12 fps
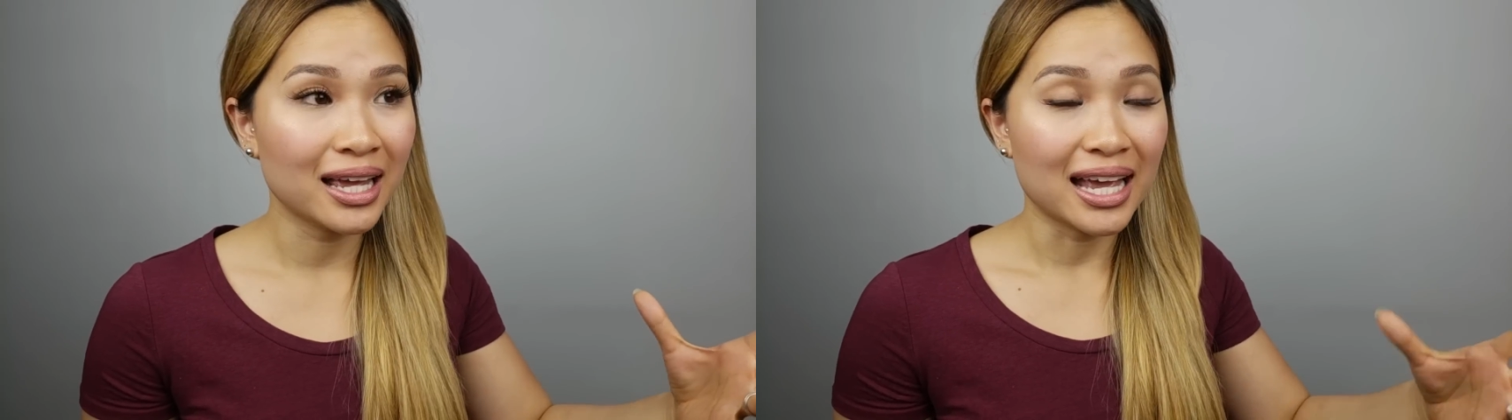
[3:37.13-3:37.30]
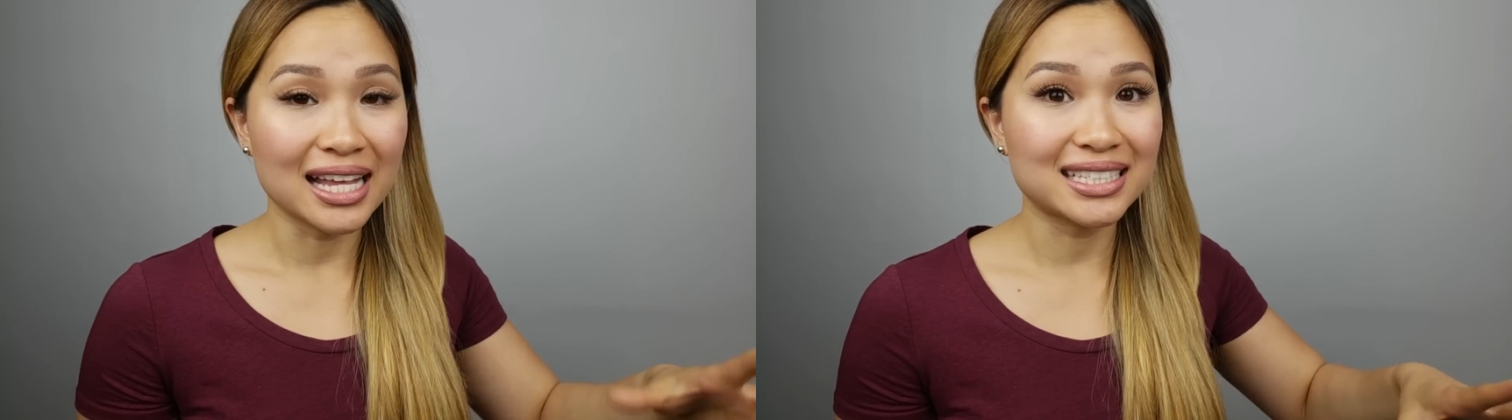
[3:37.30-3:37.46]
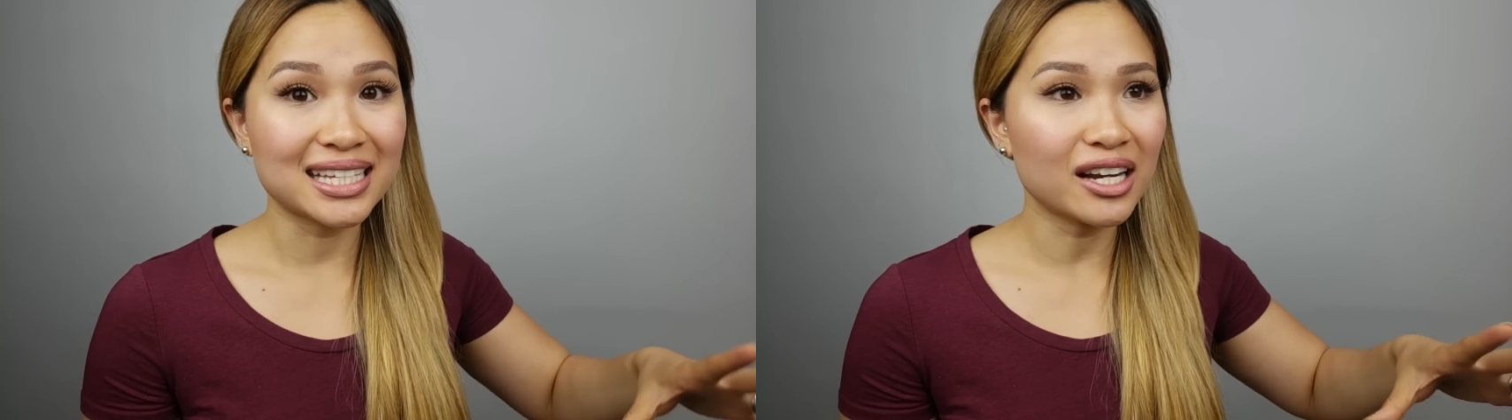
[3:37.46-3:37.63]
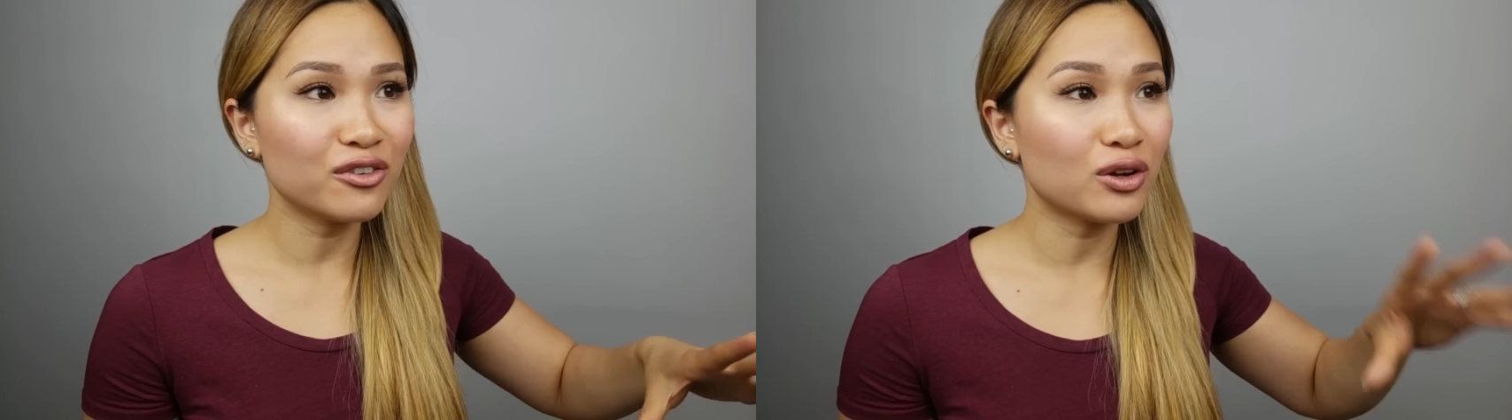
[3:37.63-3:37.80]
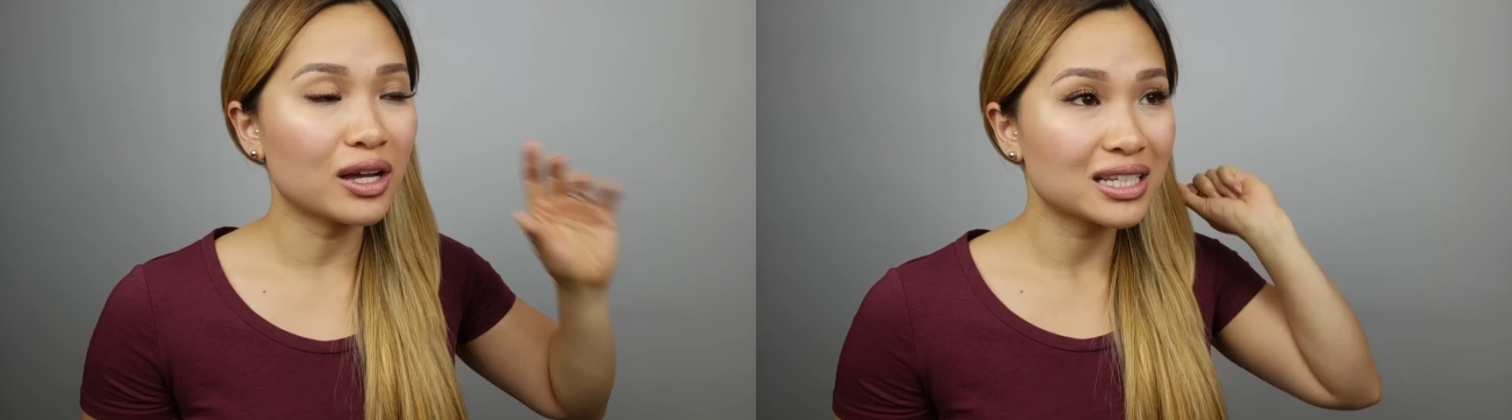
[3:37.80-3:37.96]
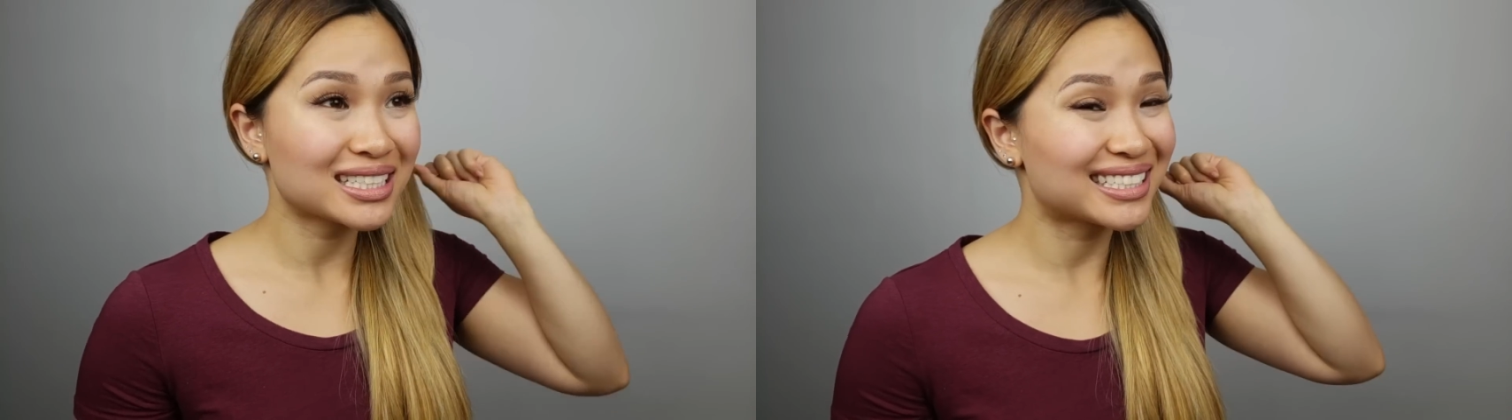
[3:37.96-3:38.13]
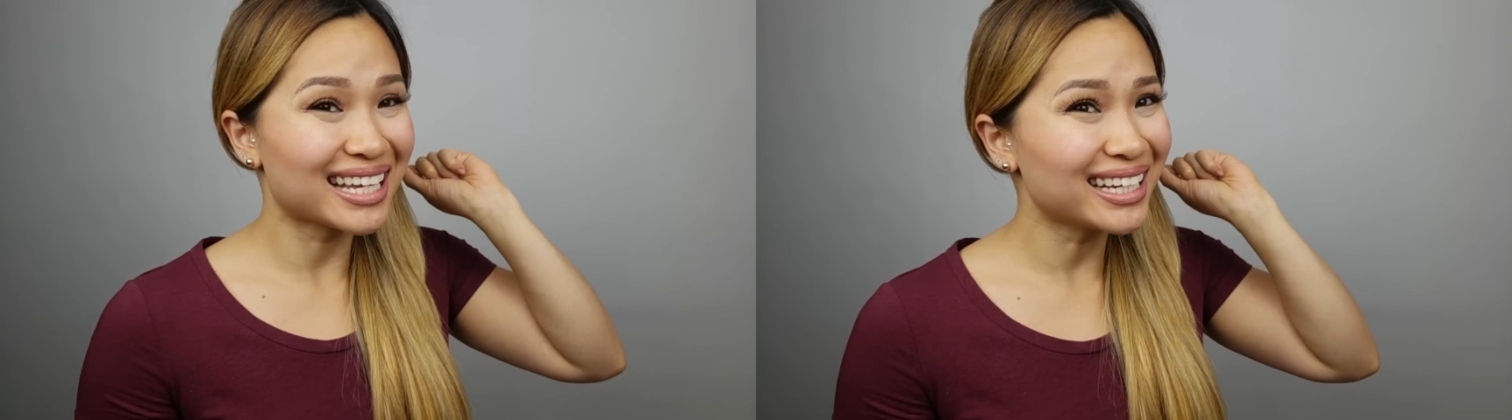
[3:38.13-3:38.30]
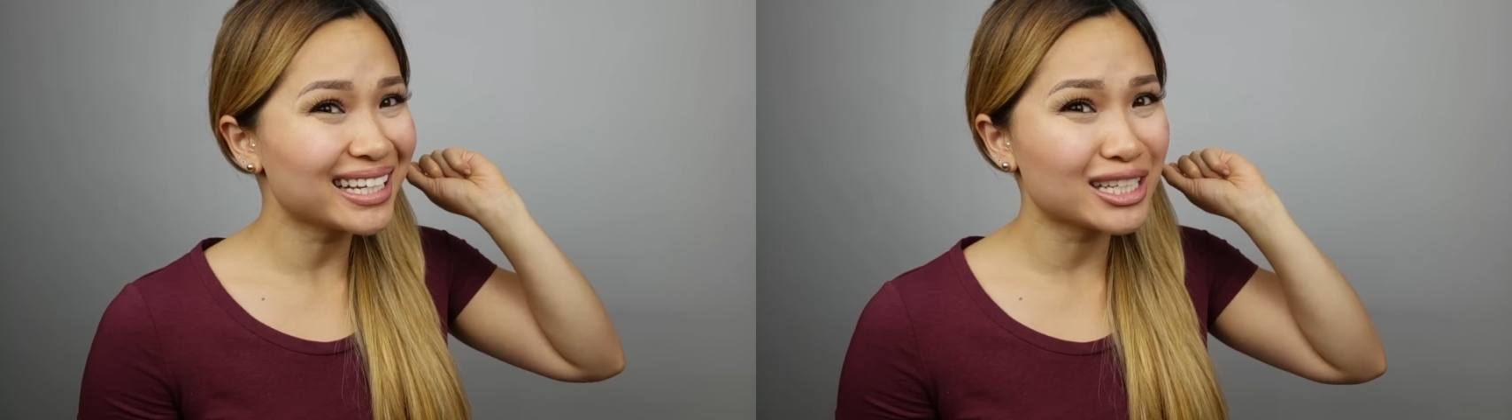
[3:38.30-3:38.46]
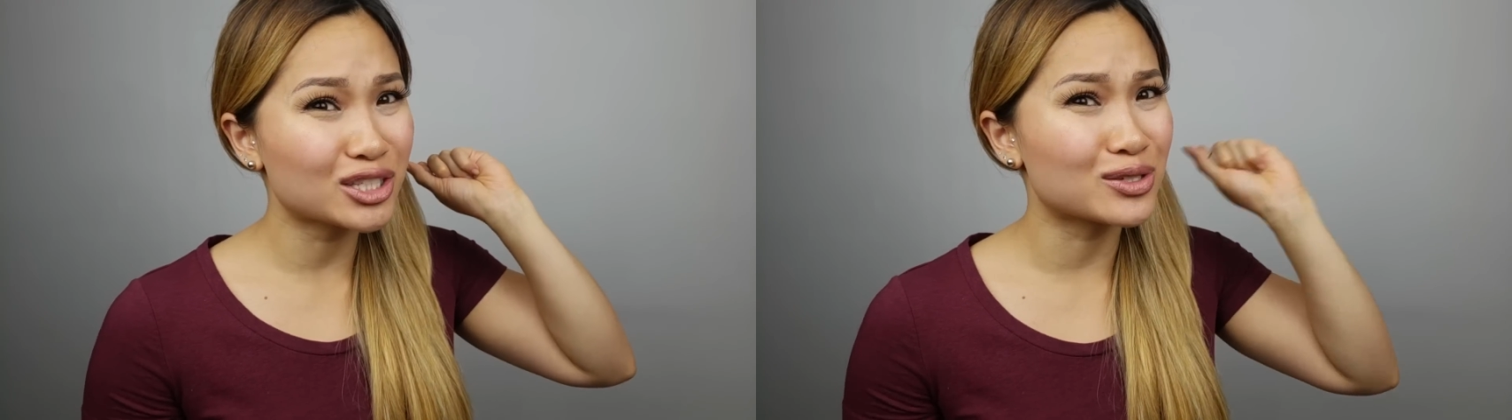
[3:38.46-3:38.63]
instead of
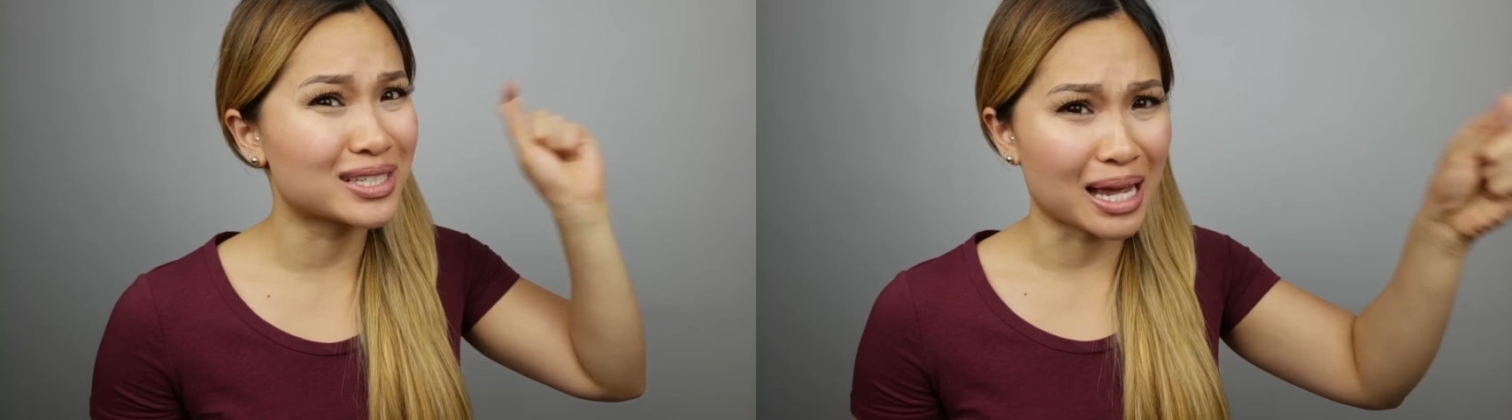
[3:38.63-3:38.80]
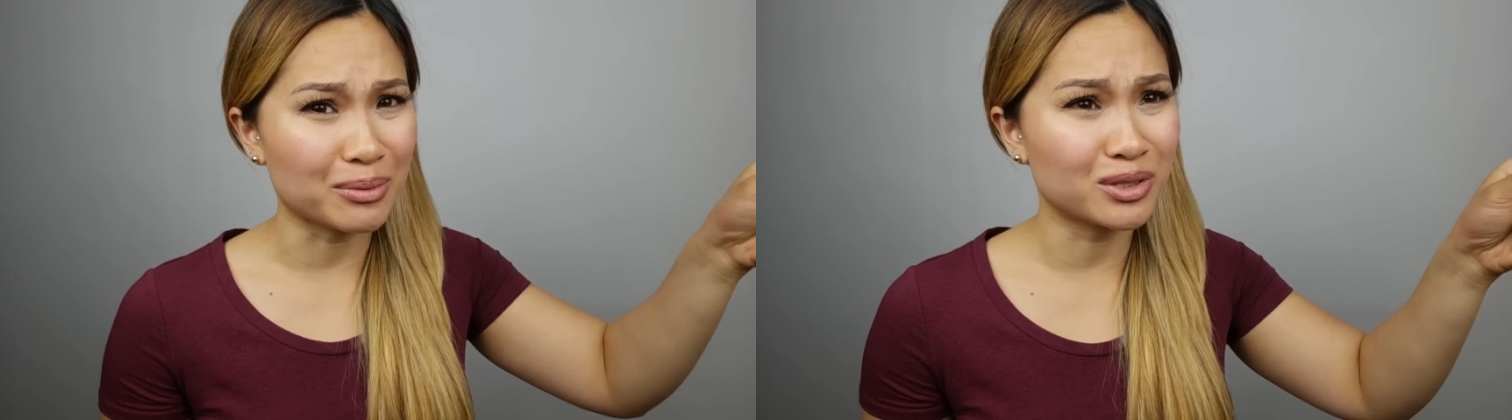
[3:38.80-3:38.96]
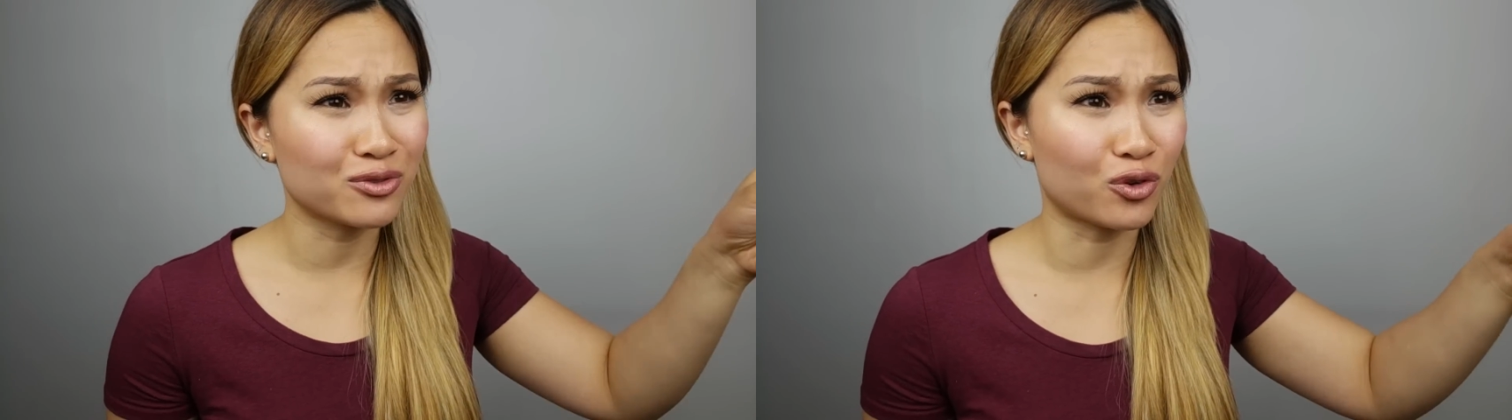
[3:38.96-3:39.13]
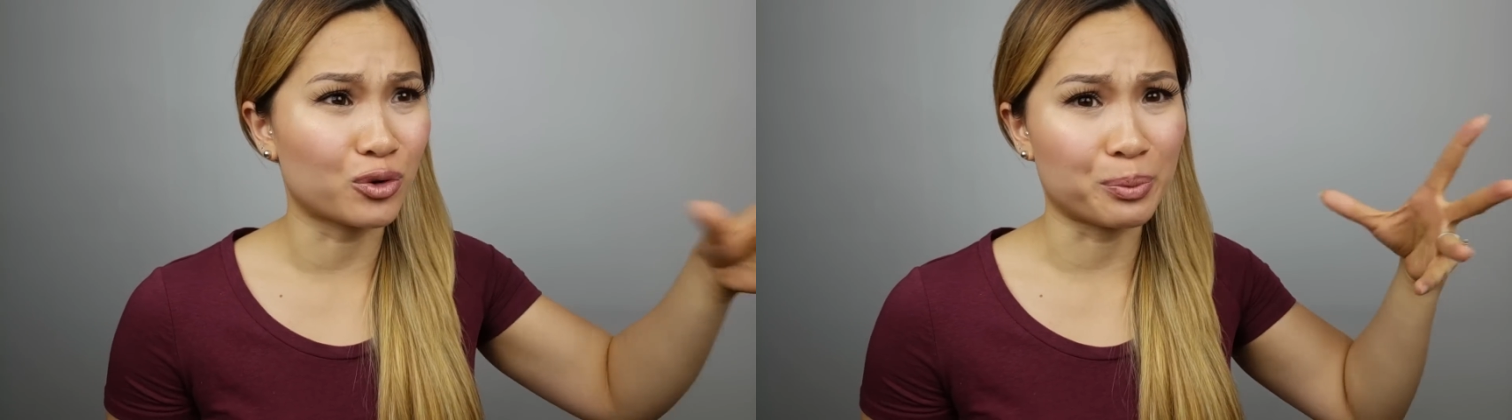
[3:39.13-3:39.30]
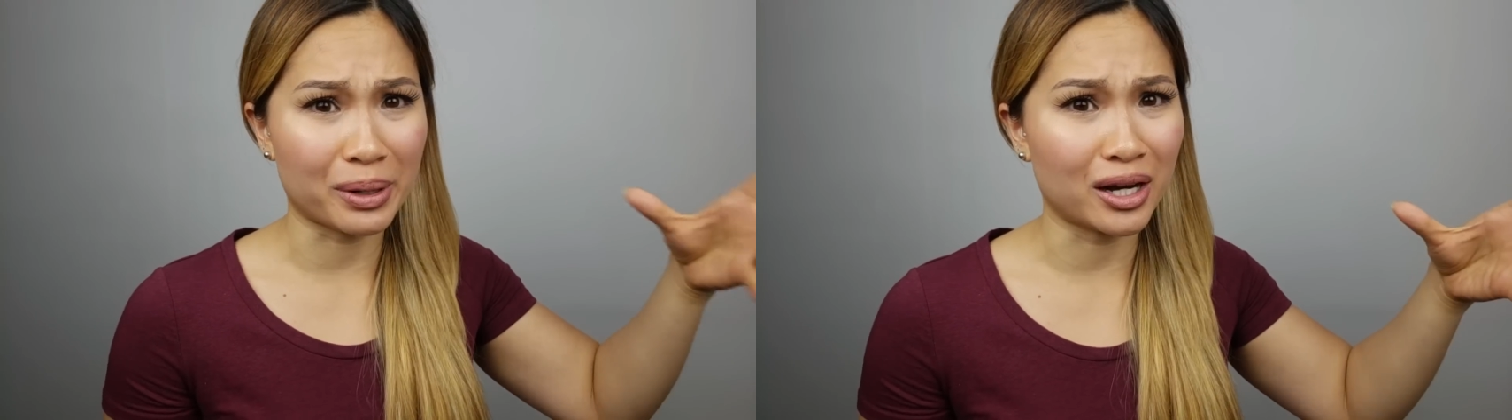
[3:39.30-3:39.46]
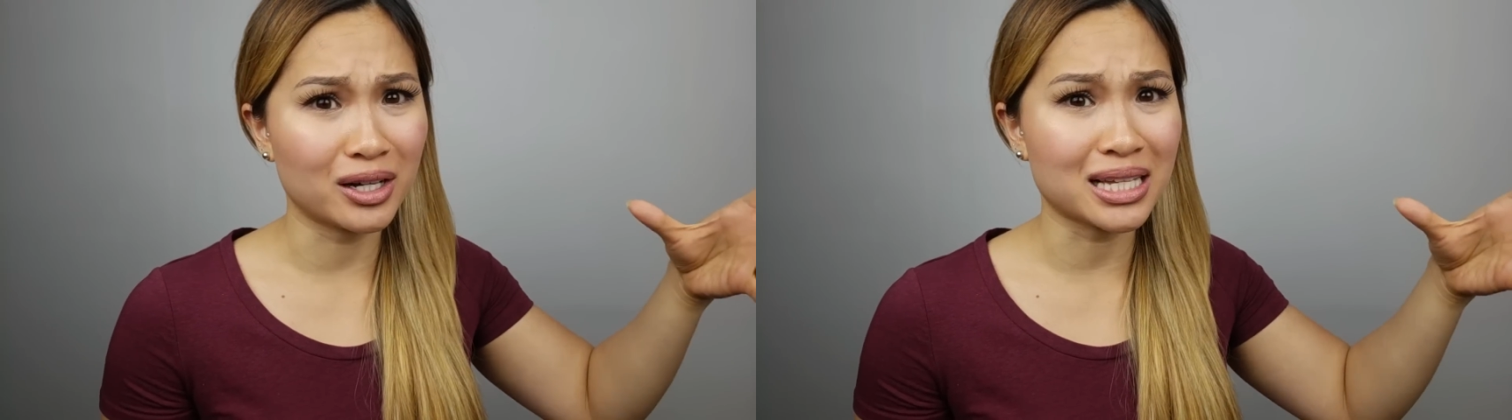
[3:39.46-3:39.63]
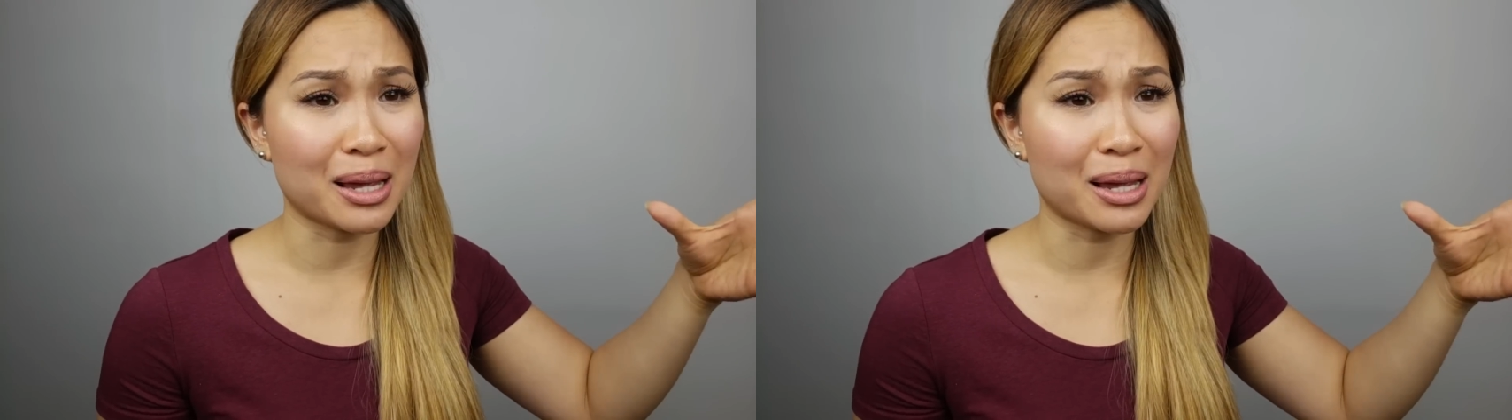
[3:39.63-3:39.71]
sending it to Samsung for repairs